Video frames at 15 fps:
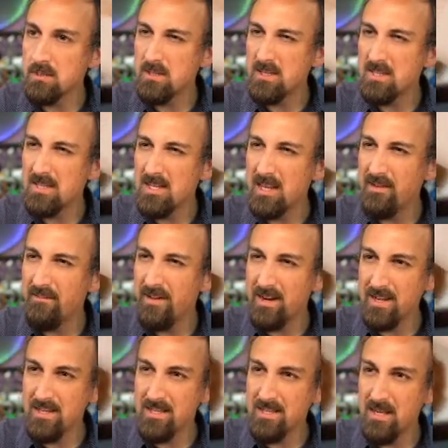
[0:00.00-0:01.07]
see if I
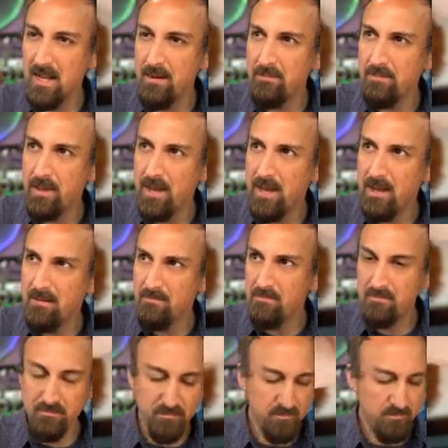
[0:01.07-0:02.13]
can snap that
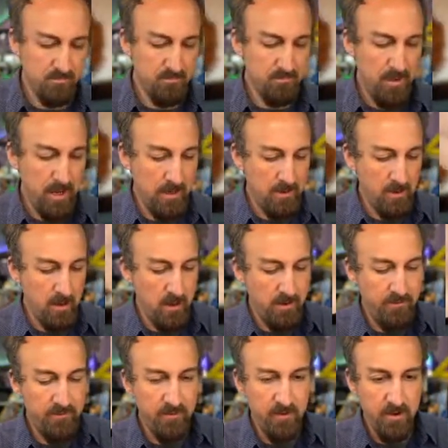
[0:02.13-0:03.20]
back
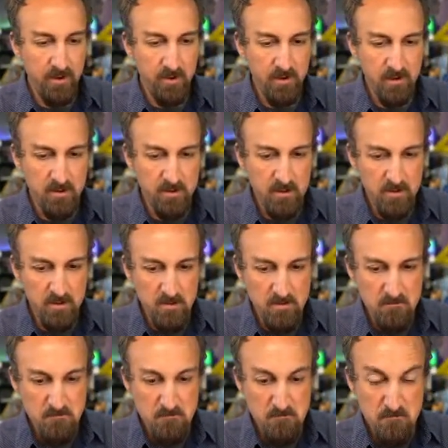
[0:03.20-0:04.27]
off.
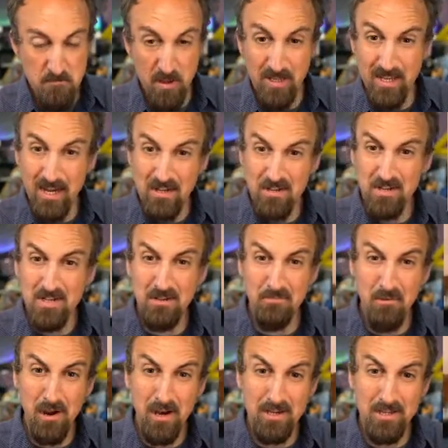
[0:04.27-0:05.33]
That's actually
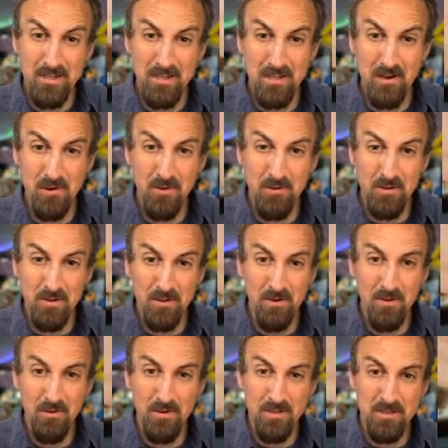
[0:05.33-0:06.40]
surprisingly
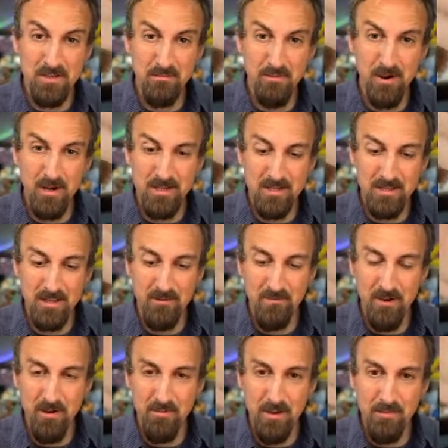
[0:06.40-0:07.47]
holding surprisingly
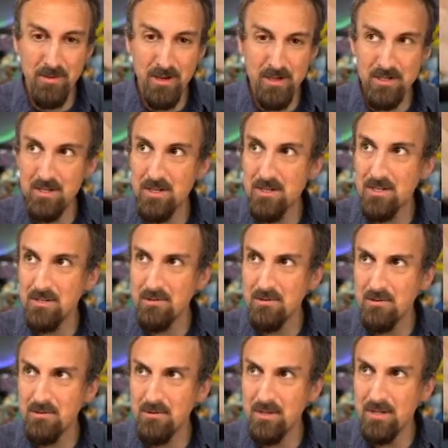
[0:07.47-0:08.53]
well. Maybe I should have just
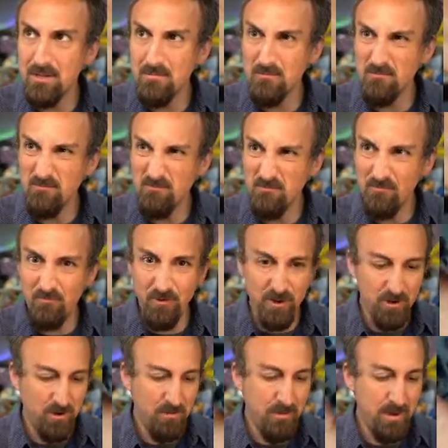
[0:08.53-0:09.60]
glued it and went
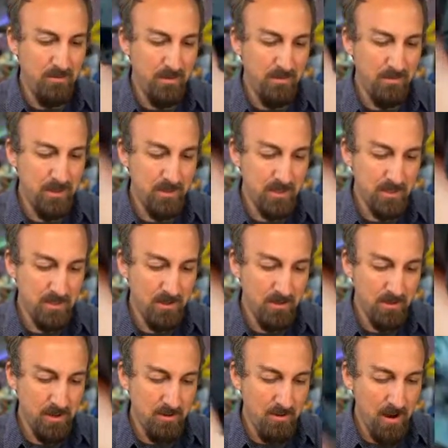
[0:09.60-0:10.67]
on about my business.
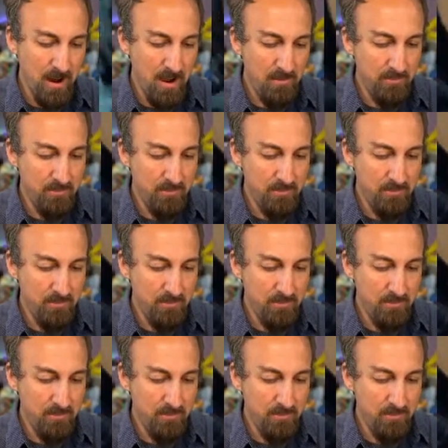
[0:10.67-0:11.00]
Holy crap.